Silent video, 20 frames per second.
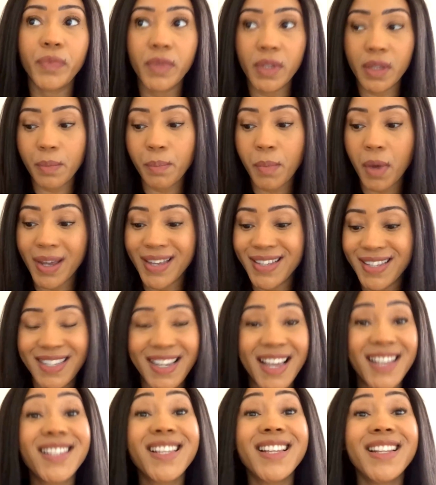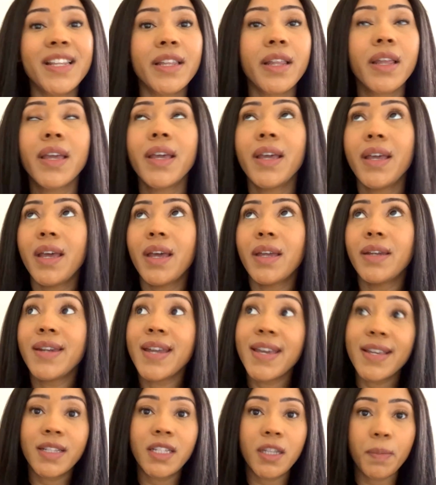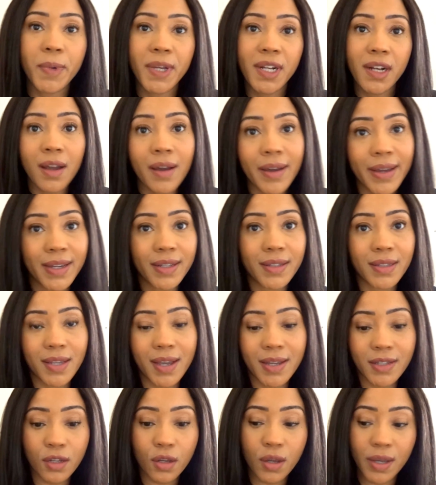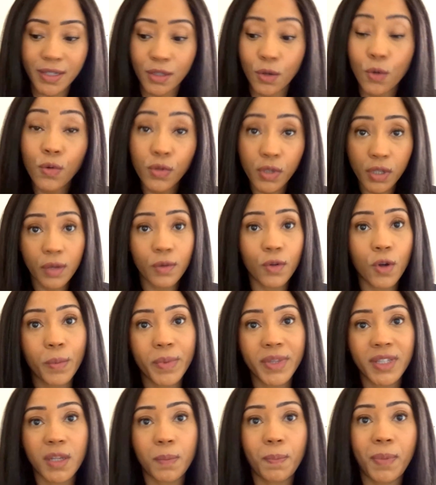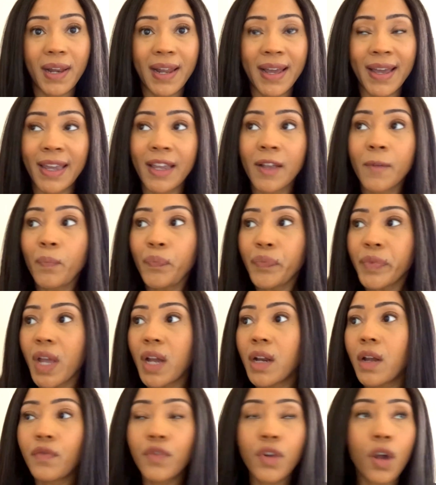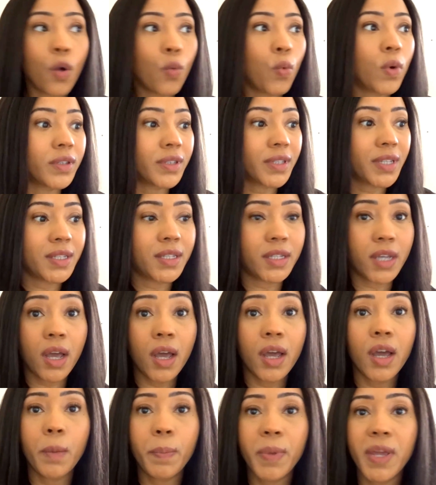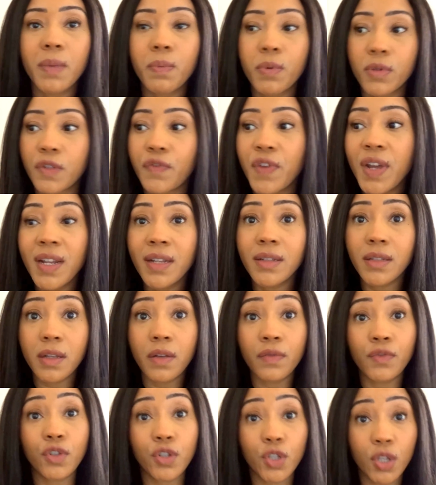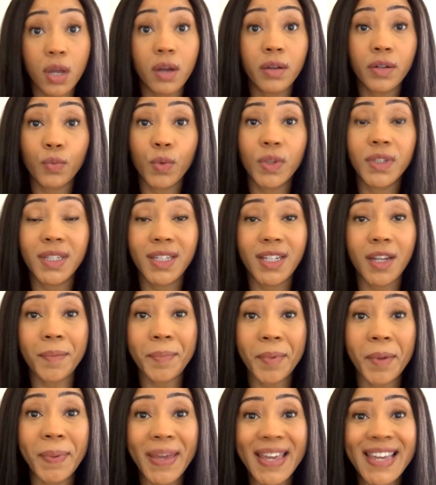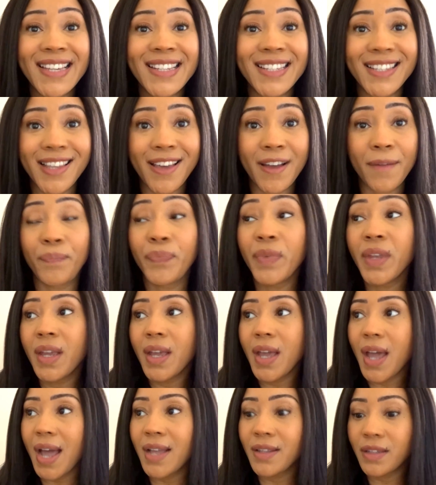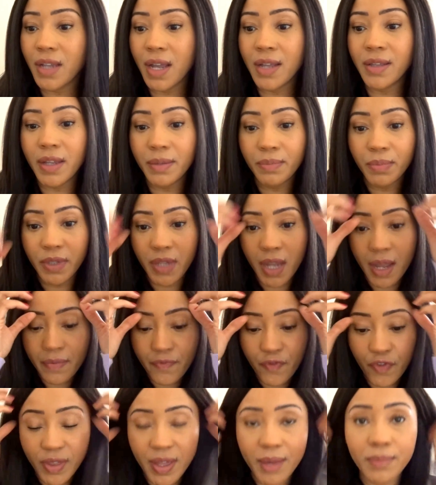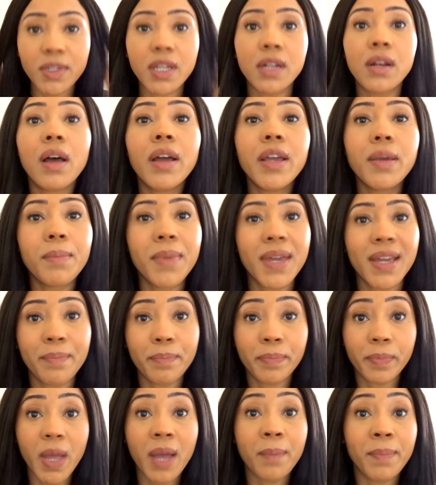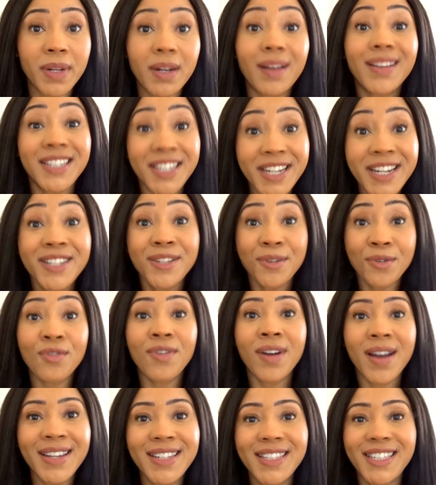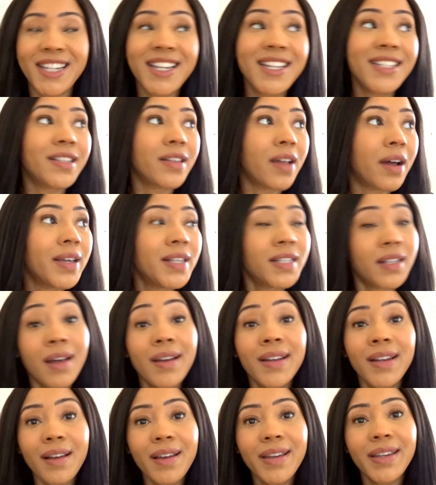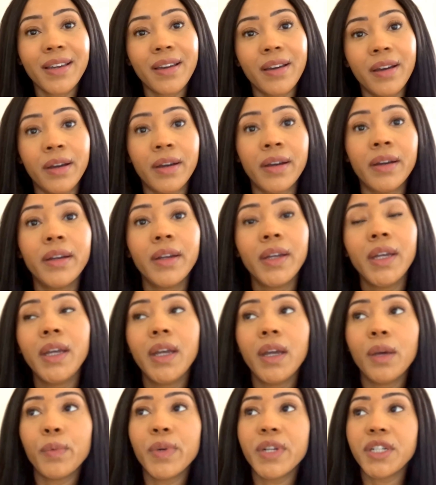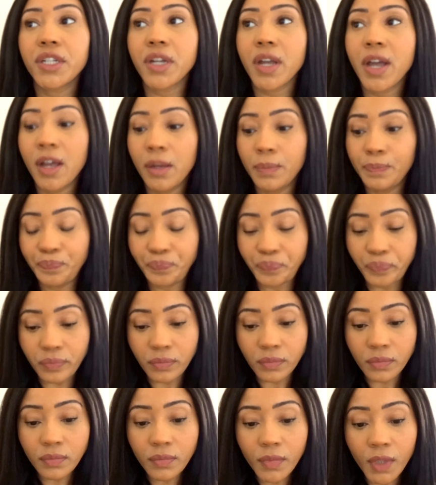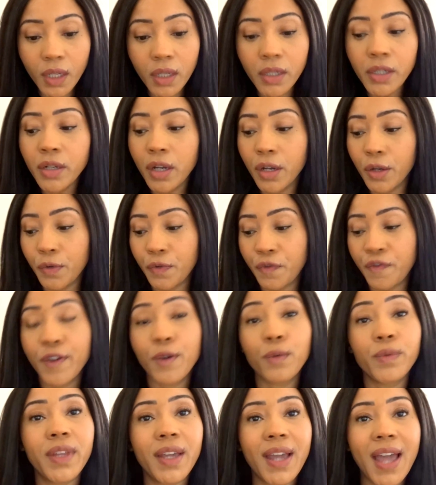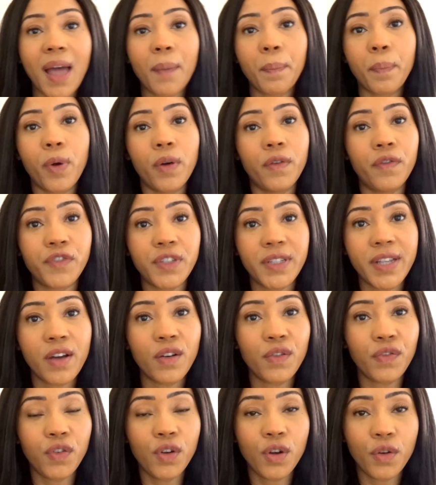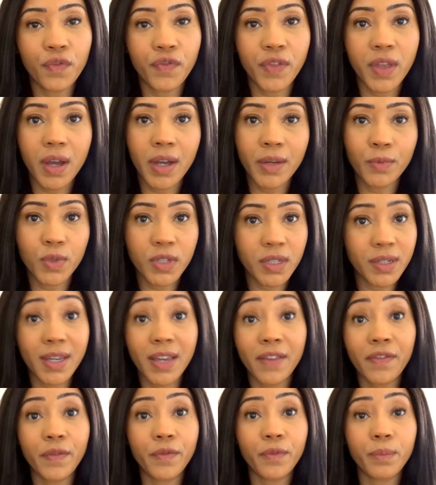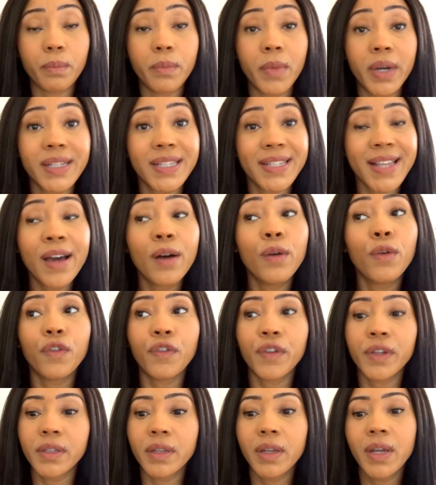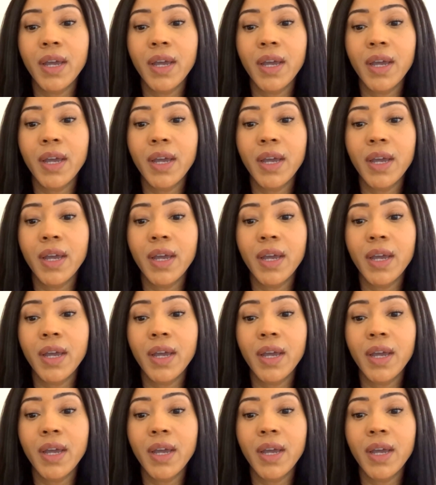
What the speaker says: my incessant need to be liked has also come into play, and I've not wanted to hurt people's feelings. I've just kind of wanted to appease them, and for them to like me and be like, she's all right, she's nice, I like her, which filled the gap of self-love that I wasn't giving myself. And